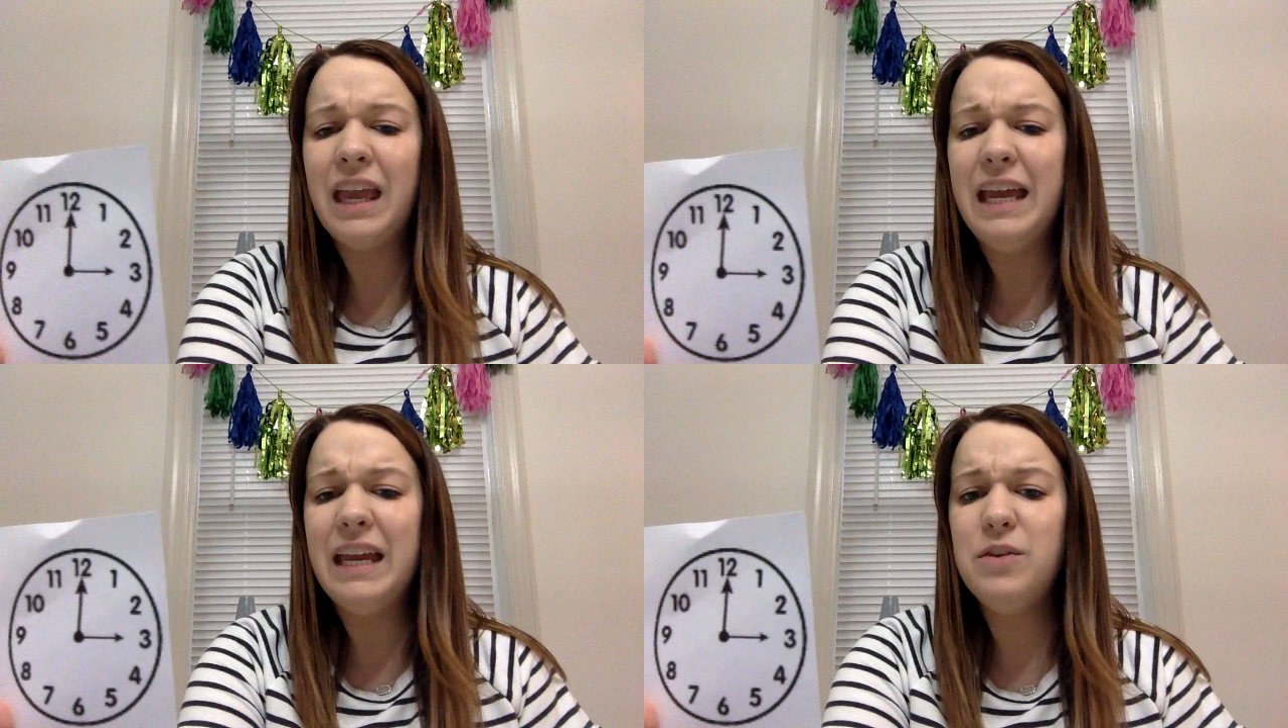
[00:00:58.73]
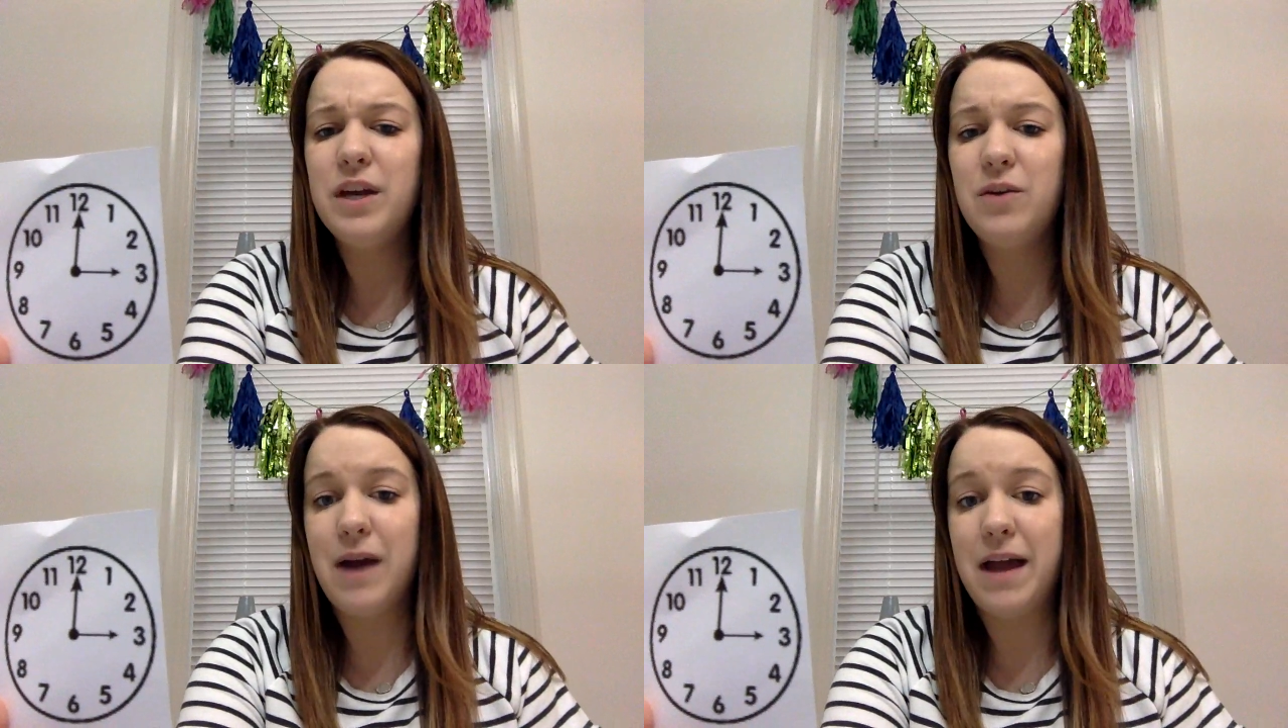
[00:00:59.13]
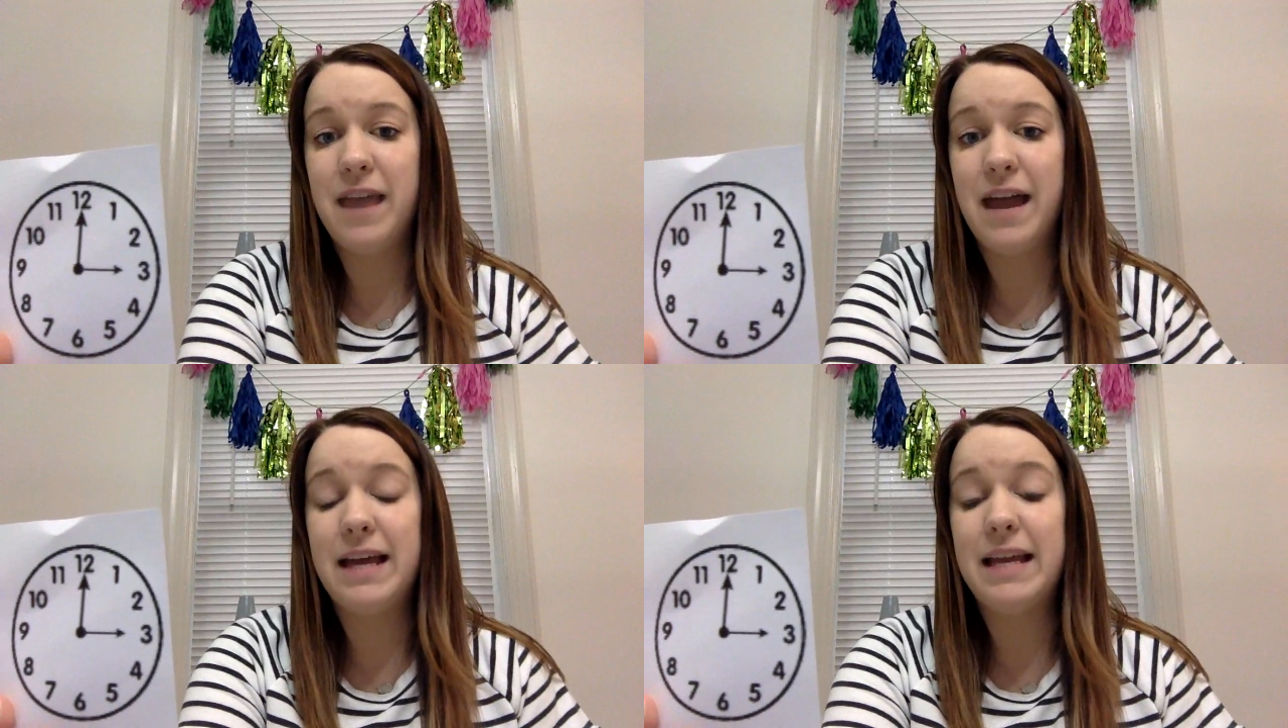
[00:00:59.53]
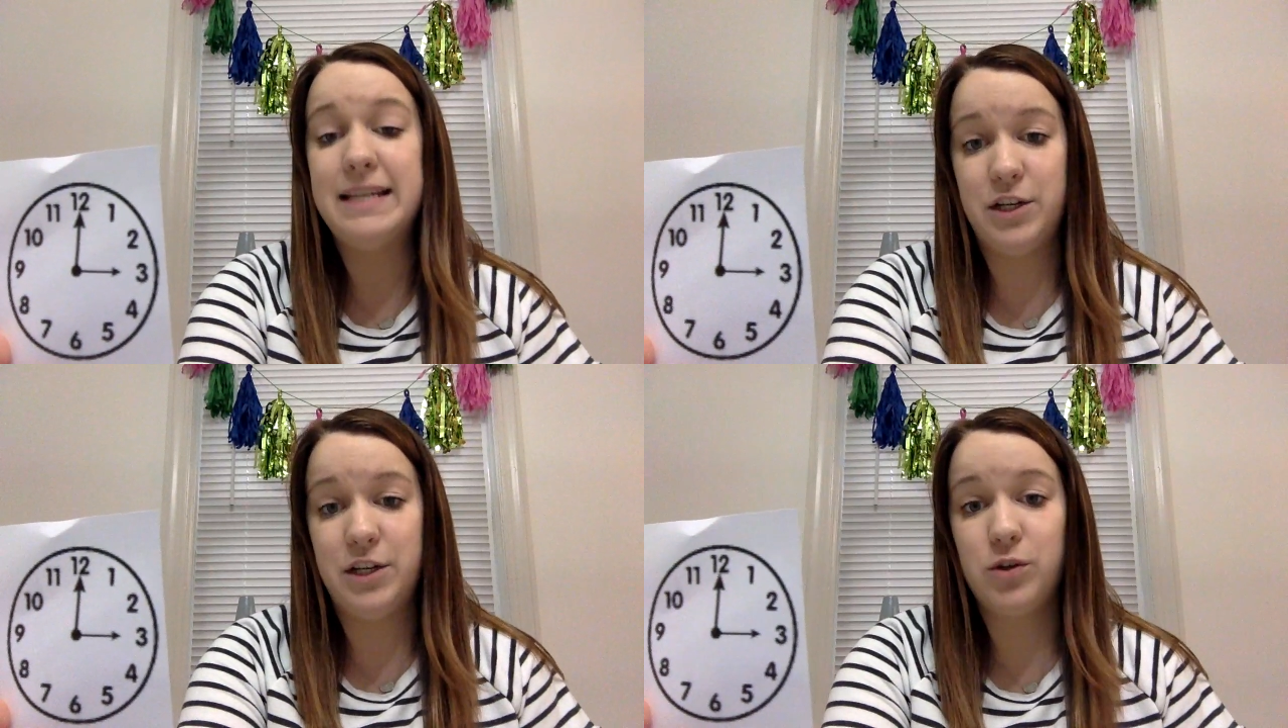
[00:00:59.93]
And you can write that in
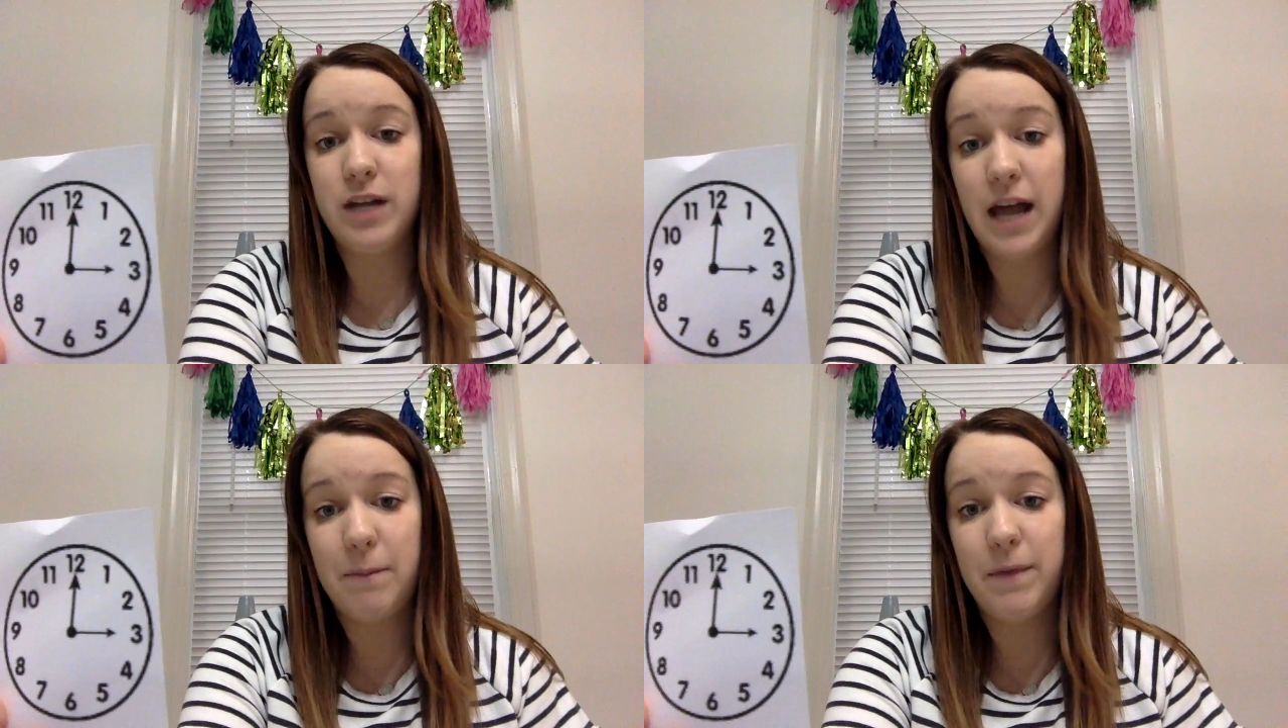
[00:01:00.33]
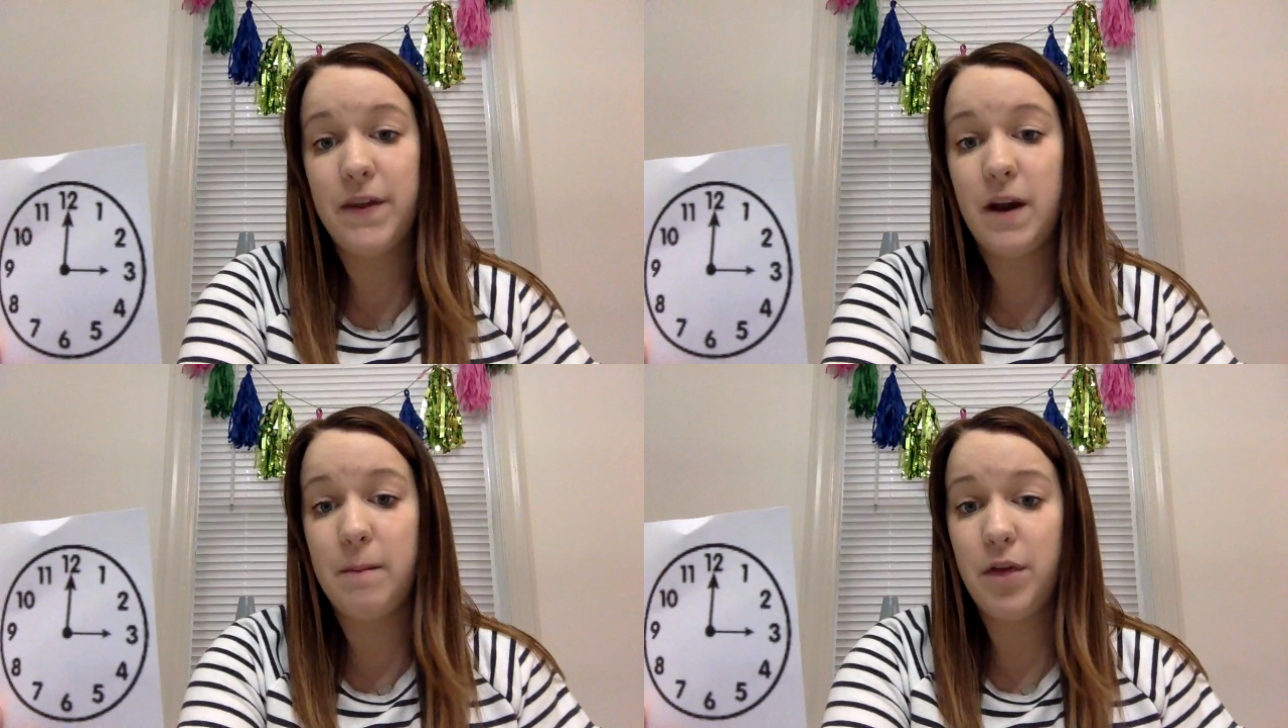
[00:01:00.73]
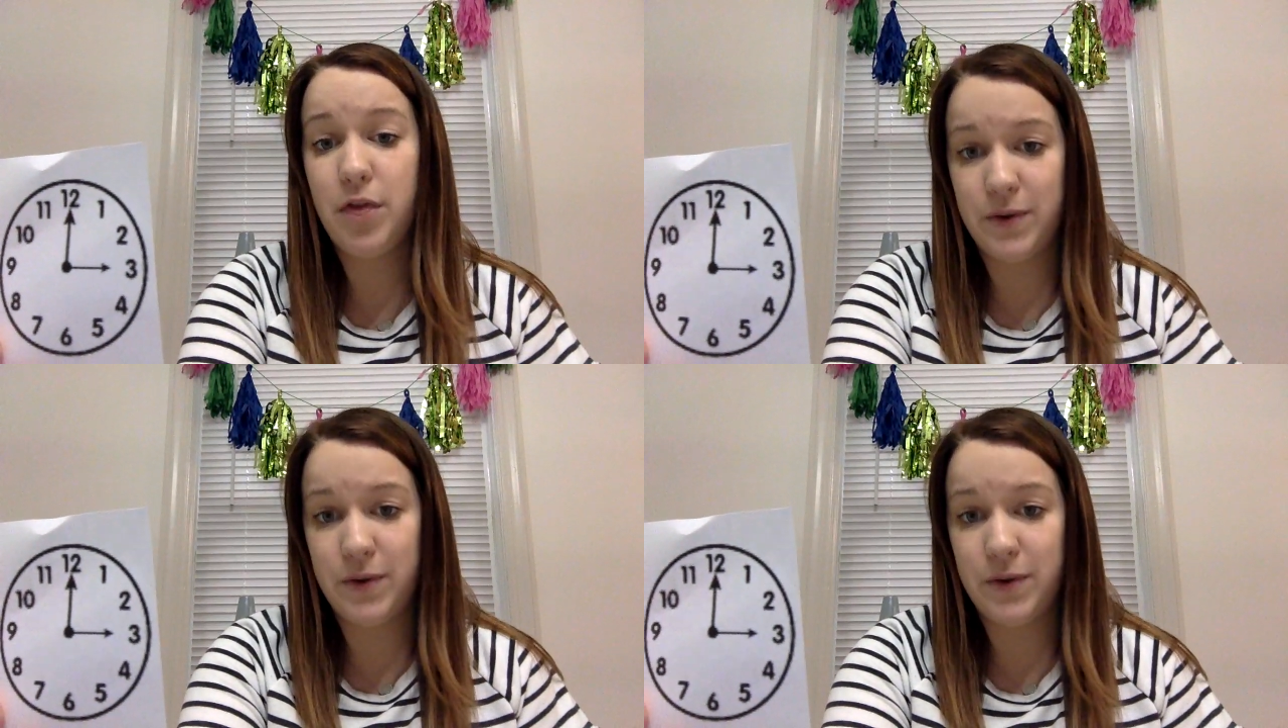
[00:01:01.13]
digital time with the number